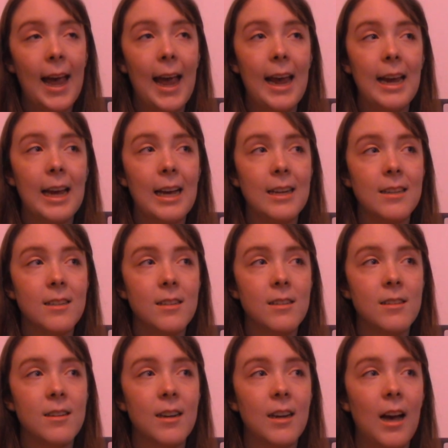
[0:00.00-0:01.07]

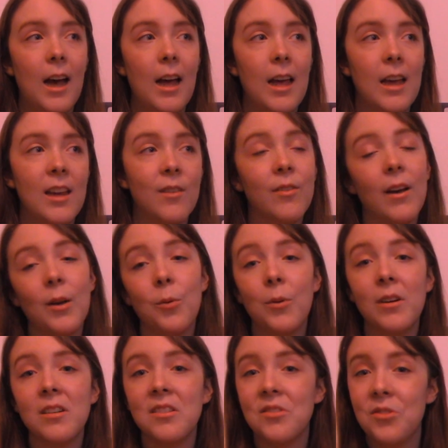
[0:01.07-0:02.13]
And if I
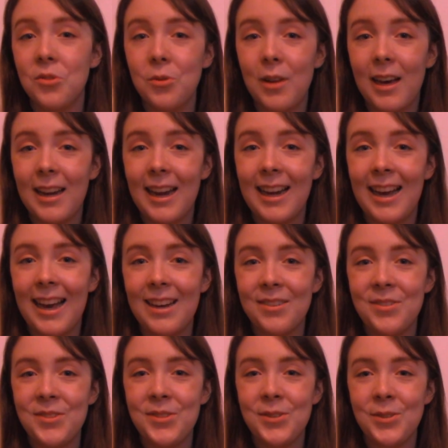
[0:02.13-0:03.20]
want to do that, I
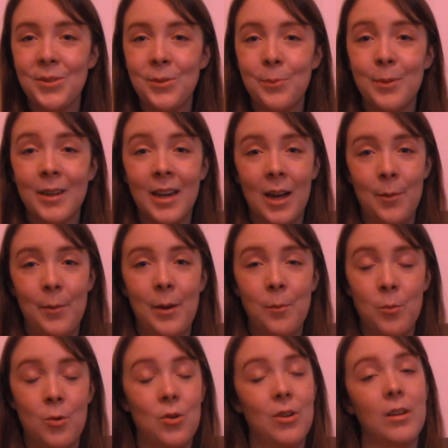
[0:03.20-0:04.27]
have to become a
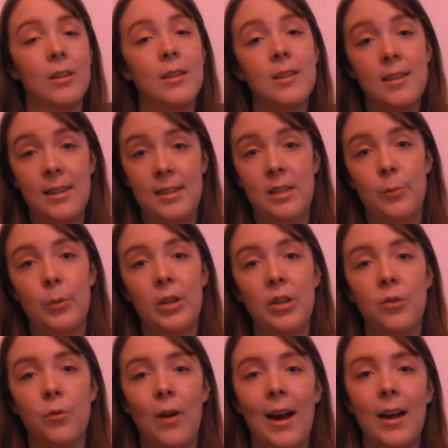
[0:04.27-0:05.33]
more
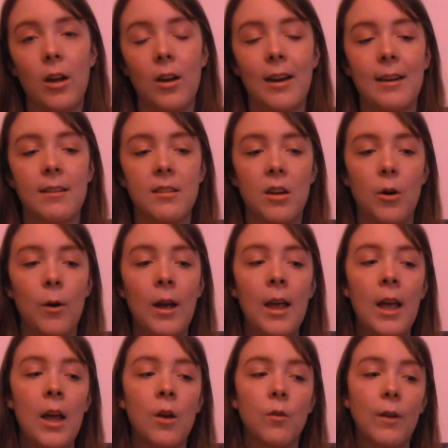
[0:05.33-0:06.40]
disciplined writer. And so
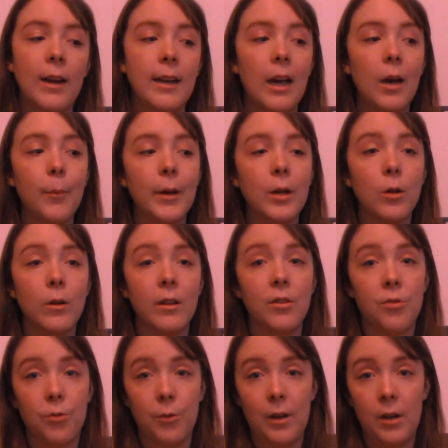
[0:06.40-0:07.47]
right now my goal is
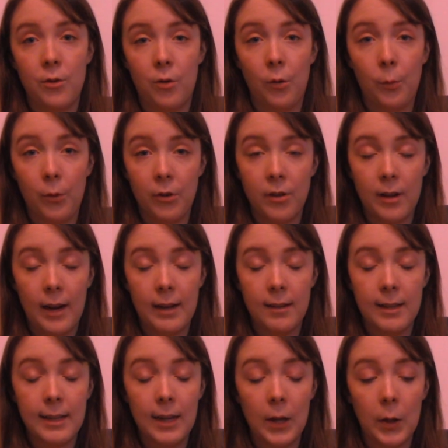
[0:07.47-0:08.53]
300 words a day
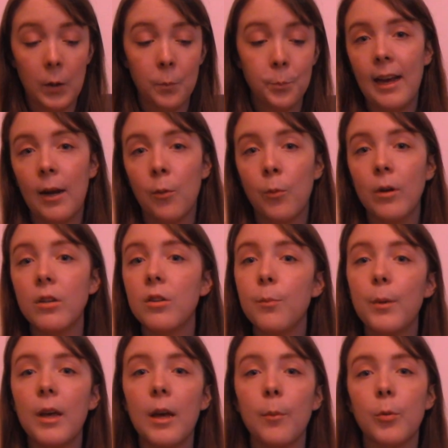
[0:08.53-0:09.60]
still. I want to
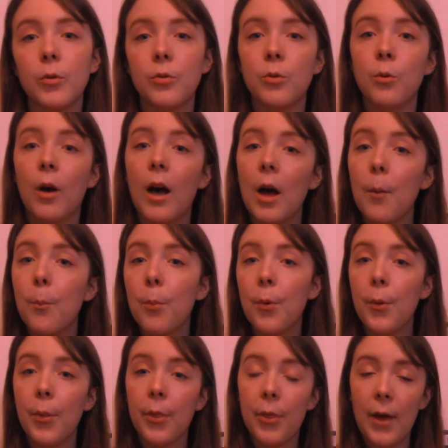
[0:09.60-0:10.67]
be able to up
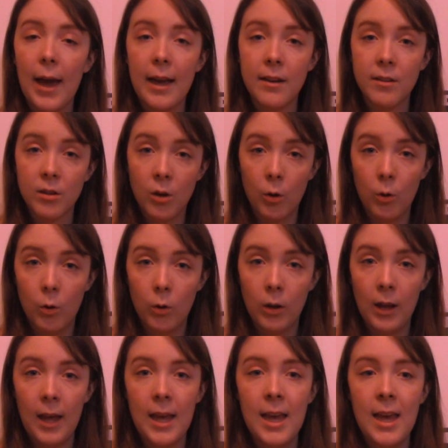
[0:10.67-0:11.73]
that
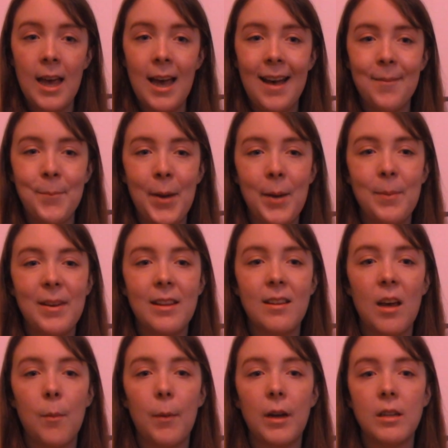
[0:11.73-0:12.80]
goal maybe
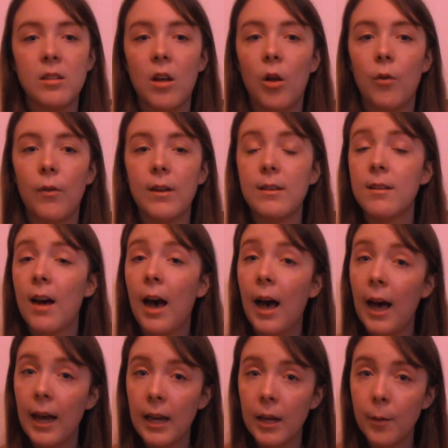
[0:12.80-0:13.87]
set myself a
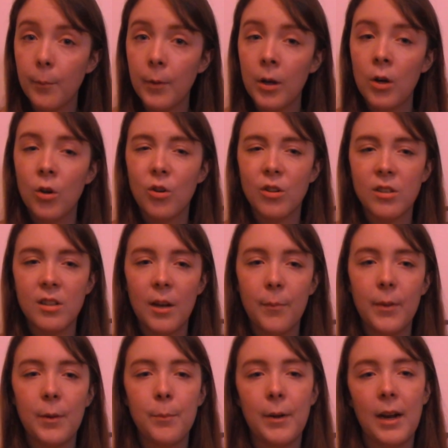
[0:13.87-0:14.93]
time or
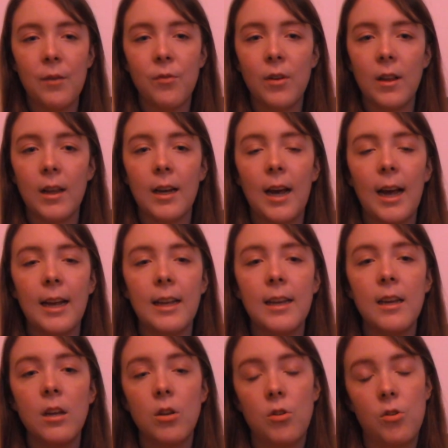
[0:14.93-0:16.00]
something, but I feel like I
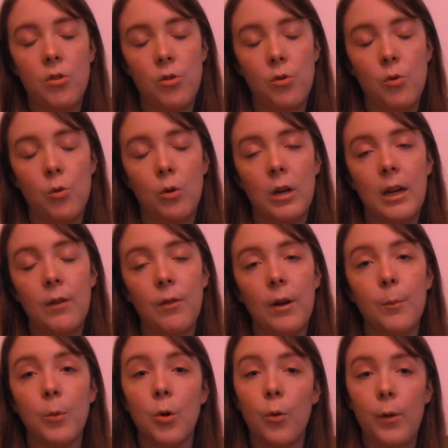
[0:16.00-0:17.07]
need to, if
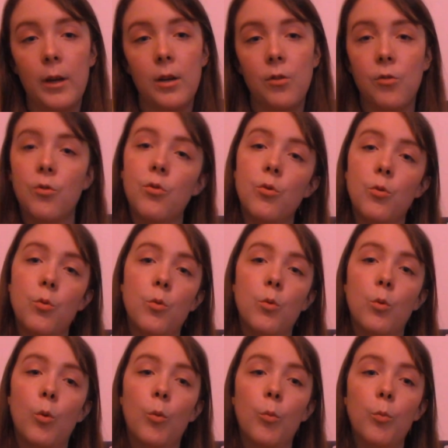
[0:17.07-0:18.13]
I'm going
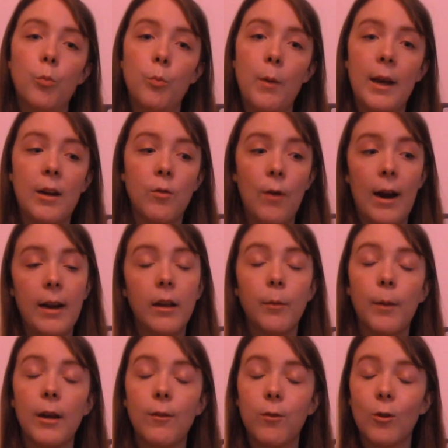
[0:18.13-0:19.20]
to make writing
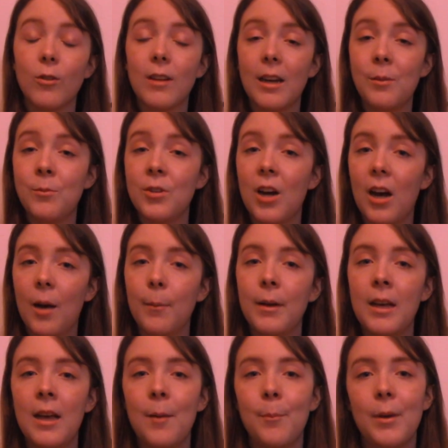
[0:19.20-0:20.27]
my full-time job,
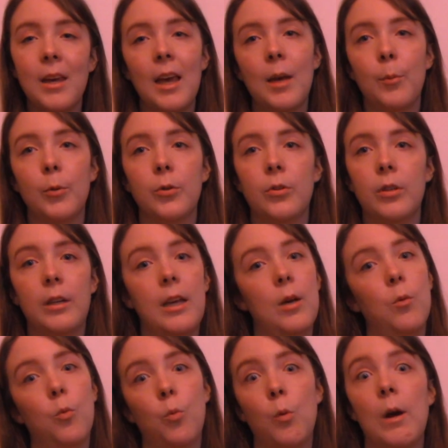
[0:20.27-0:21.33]
be able to
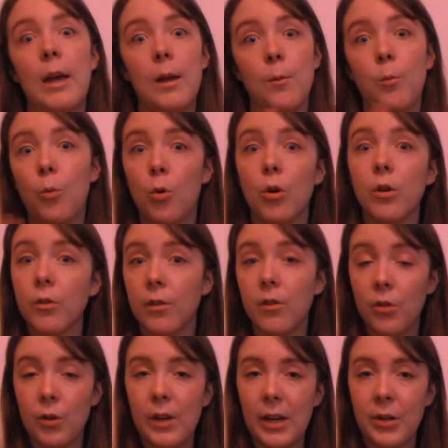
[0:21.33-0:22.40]
get way more
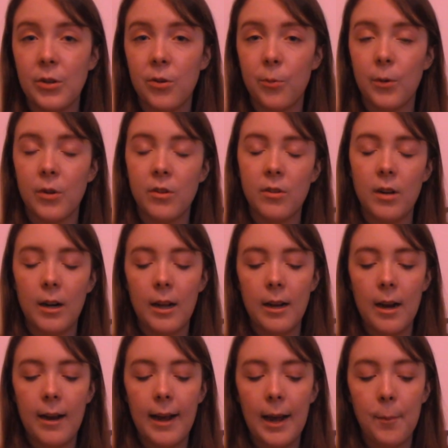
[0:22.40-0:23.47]
than 300 words done in
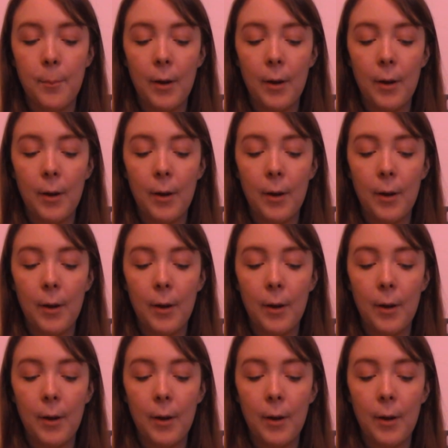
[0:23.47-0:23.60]
a day.